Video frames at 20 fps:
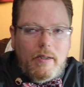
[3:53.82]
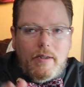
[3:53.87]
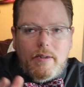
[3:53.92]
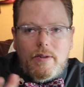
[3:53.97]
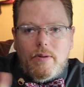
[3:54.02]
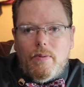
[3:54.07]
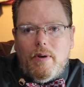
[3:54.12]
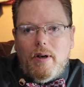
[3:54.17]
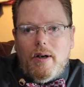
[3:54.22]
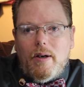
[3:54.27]

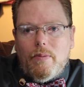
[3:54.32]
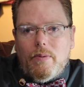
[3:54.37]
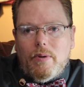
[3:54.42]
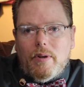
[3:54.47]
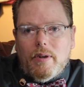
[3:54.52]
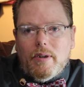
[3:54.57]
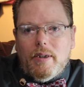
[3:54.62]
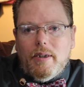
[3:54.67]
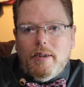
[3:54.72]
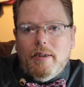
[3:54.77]
So where I
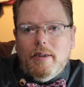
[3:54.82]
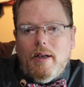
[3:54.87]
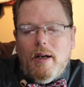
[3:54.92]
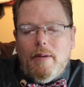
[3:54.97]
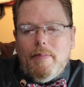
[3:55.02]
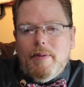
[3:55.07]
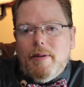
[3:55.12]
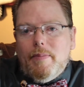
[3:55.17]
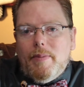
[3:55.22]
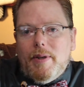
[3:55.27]
work,
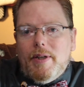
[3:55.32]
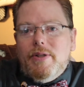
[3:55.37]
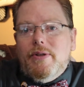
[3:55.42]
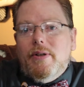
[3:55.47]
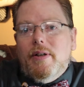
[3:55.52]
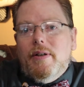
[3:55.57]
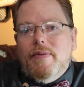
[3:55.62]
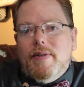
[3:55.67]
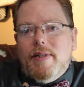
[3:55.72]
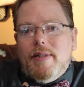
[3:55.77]
I'm an
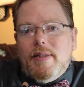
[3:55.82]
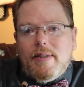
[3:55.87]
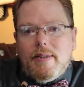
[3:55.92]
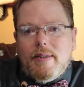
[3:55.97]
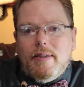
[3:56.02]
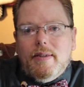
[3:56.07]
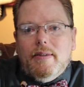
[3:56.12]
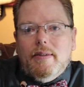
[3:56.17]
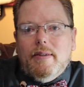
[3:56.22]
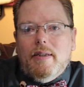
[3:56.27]
administrative
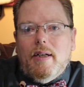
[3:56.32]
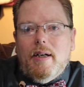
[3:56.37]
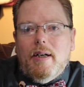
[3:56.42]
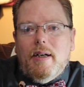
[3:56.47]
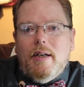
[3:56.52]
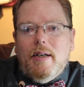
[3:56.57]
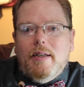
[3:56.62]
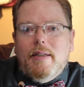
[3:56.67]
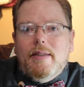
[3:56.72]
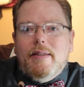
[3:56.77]
assistant.
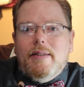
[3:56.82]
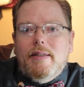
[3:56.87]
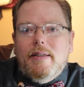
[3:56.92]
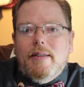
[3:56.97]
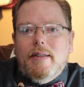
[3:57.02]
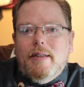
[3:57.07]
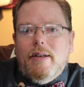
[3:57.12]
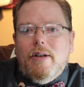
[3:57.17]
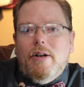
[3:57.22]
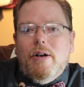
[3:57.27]
I
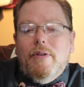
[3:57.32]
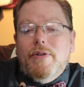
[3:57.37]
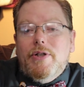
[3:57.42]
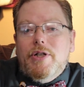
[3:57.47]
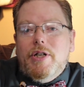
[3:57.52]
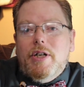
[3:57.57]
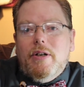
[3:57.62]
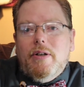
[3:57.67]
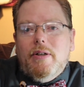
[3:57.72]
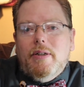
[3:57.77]
sit in an office
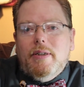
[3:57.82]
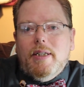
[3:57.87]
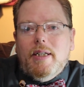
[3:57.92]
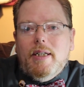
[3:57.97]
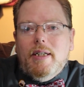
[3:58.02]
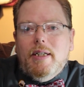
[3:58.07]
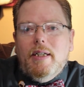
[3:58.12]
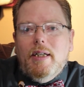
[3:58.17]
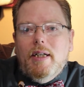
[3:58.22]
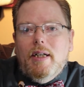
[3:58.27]
chair all
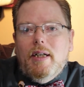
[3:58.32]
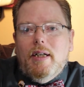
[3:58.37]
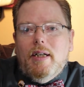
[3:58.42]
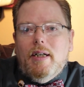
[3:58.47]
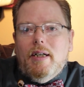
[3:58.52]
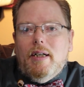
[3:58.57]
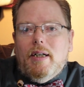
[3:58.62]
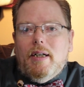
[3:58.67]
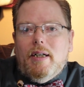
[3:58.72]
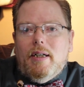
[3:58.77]
day
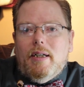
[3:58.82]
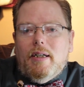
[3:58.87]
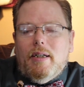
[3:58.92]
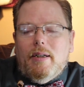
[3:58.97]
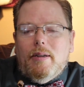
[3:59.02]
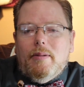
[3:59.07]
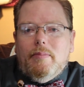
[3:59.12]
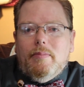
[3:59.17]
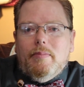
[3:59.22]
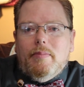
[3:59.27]

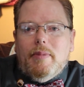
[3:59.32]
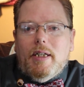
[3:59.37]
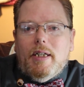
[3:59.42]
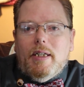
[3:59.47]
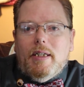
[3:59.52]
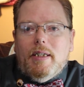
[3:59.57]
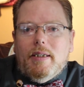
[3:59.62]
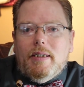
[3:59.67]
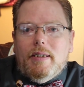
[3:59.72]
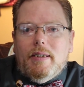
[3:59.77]

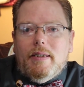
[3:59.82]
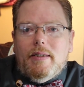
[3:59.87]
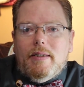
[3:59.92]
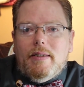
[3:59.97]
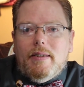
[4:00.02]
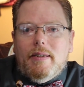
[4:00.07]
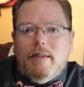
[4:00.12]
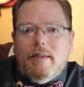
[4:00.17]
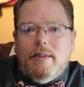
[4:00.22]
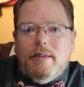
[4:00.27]
and
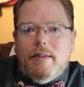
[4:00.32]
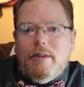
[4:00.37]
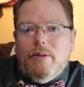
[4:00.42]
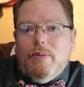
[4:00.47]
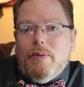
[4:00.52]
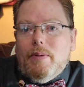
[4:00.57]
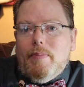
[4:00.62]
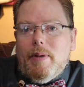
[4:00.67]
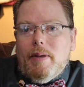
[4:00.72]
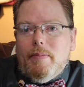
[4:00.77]

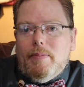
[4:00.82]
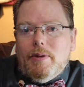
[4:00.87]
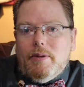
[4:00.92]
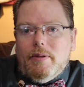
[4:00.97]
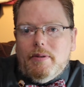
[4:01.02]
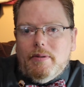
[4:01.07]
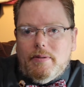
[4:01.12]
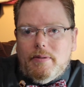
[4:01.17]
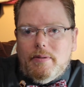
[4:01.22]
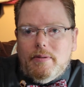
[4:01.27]
deal with
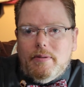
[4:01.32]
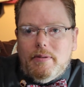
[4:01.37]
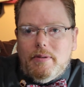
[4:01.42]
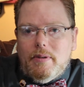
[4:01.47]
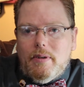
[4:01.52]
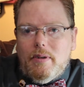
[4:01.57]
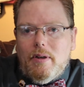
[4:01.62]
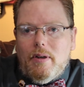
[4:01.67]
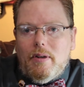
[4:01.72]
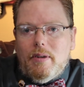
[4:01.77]
people
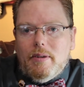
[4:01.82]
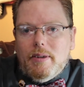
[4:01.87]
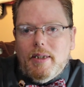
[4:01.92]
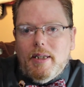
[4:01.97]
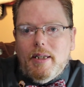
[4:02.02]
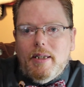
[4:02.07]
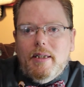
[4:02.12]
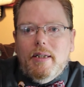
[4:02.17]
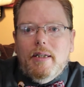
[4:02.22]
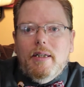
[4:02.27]
all
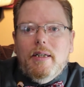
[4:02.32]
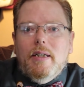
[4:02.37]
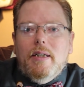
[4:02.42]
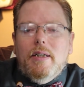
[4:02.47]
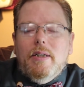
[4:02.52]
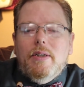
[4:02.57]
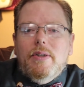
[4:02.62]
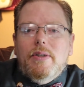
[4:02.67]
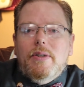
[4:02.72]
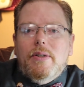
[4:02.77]
day.
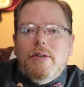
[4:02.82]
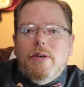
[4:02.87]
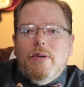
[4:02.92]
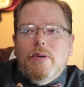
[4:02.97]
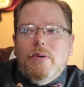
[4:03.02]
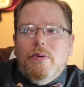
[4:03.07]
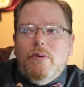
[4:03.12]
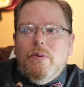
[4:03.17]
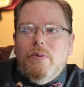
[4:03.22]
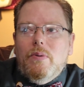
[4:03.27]

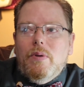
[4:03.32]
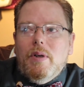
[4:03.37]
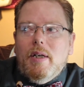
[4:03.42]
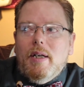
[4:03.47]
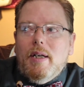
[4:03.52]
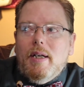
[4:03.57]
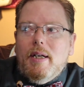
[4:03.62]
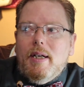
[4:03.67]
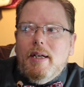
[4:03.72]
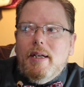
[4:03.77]
So
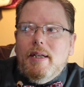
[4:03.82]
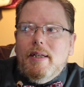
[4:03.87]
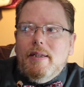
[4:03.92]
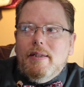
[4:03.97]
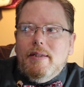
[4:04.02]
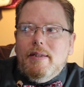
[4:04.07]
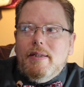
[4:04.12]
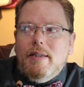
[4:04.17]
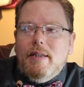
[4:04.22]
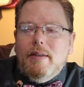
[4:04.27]
it
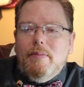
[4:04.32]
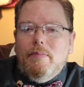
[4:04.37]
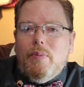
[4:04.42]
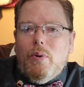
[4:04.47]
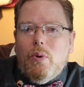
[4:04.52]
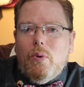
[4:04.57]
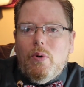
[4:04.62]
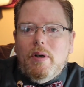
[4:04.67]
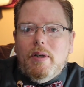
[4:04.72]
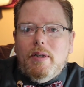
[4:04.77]
is
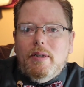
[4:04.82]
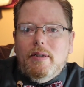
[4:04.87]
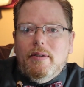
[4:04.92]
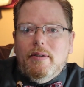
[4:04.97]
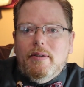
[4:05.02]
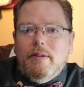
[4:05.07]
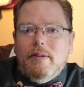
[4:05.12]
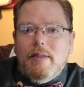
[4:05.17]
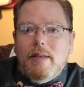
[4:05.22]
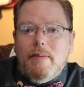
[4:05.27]
important
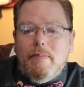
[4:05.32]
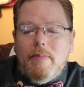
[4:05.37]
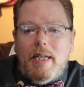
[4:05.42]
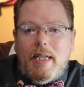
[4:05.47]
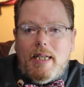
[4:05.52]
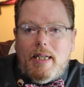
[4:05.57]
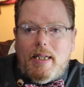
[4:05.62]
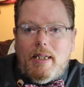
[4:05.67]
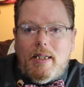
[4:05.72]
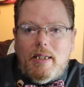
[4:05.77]
to
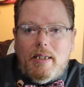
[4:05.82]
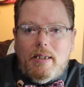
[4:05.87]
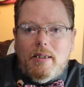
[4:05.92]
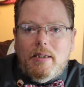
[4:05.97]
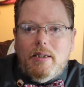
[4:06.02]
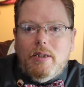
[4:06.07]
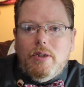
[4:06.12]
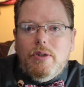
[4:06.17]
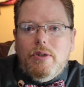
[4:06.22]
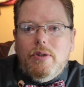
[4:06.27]
me
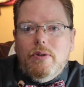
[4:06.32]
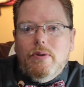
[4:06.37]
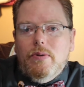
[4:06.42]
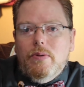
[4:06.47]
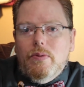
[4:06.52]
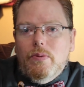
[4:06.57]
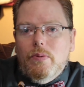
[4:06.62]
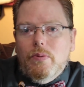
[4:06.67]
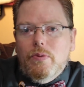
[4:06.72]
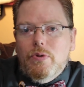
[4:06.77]

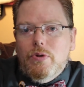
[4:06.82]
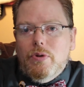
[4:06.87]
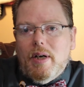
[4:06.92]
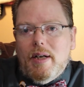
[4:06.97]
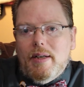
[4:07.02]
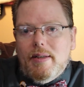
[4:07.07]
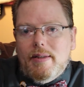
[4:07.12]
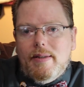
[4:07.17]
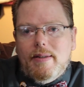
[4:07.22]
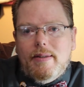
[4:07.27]
to
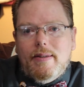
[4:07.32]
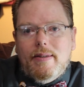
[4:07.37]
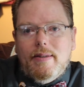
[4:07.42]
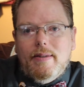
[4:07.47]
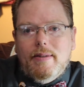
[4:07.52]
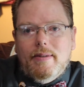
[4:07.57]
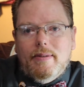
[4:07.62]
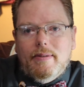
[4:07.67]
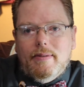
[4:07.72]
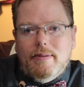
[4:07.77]
dress
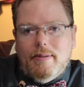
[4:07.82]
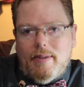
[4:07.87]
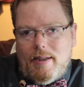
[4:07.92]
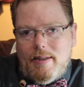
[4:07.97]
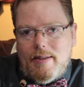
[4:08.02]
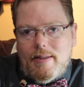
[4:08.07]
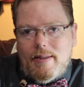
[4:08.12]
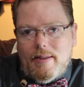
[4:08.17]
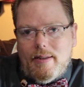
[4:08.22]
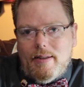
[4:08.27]

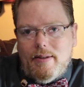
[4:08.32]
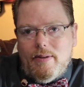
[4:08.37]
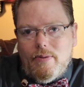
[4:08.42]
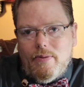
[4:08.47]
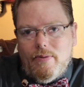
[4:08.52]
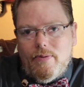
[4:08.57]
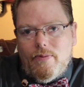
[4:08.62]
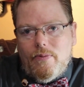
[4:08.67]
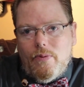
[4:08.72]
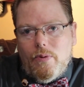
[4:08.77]
nicely
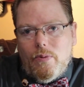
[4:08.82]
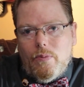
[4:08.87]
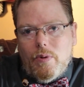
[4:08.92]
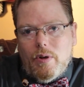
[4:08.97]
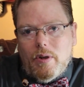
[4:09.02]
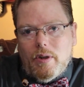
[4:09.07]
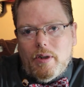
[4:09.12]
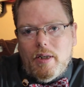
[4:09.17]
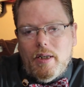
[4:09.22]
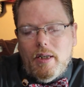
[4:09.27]
for
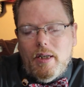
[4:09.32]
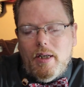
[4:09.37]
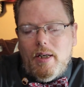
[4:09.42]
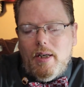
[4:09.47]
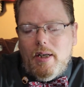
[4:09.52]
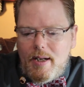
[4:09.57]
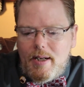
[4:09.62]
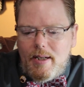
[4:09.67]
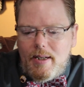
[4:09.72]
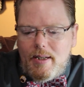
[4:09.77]
work.
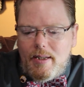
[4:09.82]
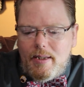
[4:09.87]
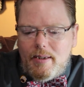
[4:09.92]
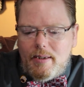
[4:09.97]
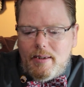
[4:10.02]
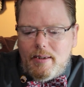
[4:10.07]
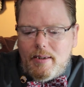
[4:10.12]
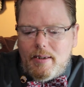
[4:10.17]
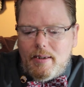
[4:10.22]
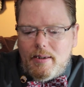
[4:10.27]

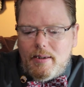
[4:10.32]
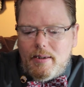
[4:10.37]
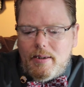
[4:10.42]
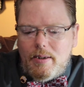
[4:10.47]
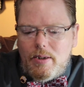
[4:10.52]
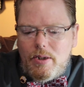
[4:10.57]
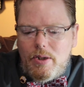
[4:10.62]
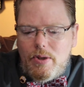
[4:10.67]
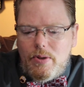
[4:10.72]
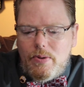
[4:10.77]
I
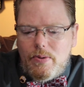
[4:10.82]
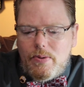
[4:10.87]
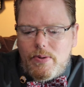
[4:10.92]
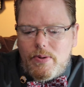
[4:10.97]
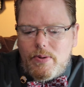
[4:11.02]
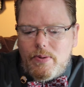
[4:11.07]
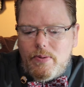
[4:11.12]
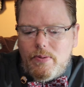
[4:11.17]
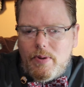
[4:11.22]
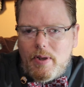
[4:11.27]

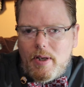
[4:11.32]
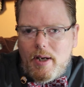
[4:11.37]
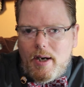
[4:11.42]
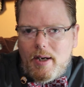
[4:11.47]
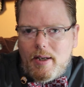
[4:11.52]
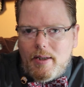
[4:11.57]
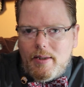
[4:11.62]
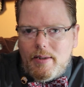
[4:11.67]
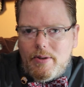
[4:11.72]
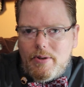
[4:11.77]
used to
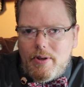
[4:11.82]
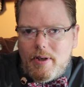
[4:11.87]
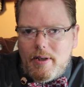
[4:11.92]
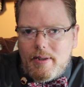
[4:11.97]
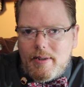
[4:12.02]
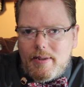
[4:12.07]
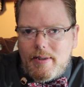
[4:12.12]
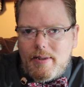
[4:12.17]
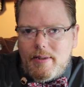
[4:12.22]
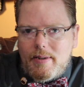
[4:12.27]
not
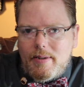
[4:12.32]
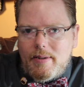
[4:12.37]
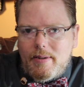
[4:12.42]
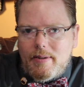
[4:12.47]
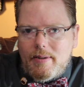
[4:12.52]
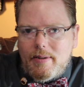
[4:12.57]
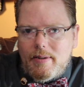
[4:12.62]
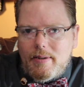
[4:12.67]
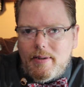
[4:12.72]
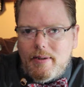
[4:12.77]
dress
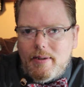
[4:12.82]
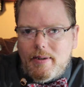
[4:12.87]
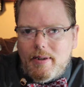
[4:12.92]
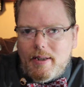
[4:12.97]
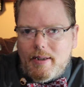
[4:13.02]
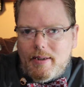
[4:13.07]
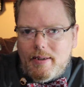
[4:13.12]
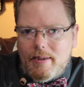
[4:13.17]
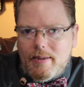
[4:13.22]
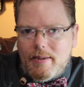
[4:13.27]

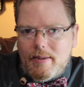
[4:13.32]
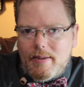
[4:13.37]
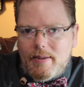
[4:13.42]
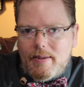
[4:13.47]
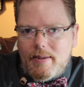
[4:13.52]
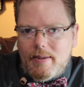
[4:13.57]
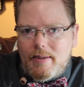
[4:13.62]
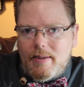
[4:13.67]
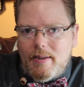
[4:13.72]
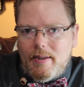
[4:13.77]
like
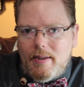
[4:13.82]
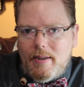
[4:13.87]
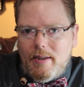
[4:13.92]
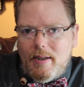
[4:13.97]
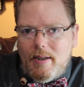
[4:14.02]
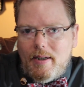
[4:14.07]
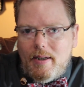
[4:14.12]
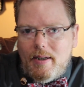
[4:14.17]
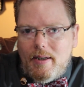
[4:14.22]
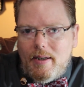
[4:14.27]
this.
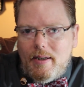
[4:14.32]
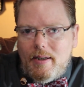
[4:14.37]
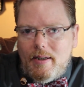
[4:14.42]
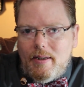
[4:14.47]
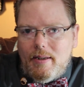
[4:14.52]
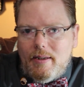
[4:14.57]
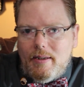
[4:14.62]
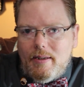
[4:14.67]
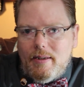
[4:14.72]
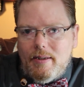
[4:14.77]

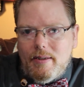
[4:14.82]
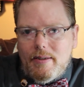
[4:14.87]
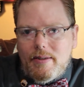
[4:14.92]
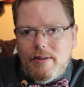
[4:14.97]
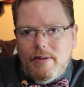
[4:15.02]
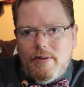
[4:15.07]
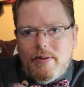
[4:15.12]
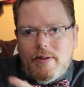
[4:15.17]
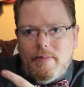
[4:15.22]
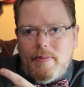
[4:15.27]

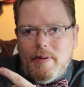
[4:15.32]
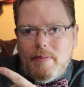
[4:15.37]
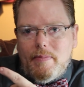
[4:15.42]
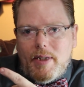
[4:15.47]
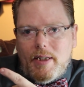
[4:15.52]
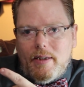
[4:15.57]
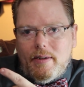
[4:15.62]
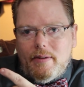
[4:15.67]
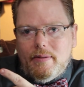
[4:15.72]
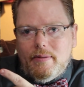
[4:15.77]
This used to be
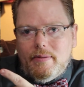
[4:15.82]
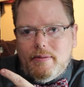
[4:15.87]
me.